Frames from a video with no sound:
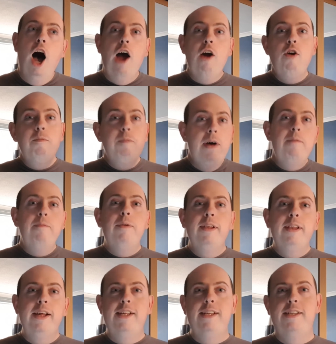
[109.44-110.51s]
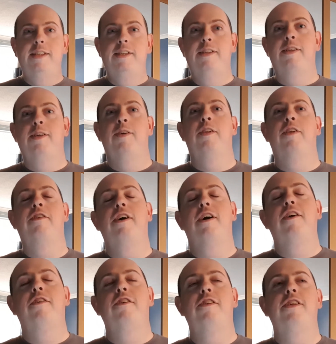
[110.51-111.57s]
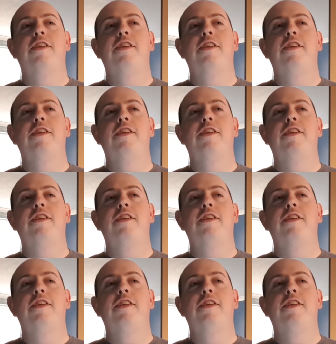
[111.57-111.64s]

I remember this. So the childhood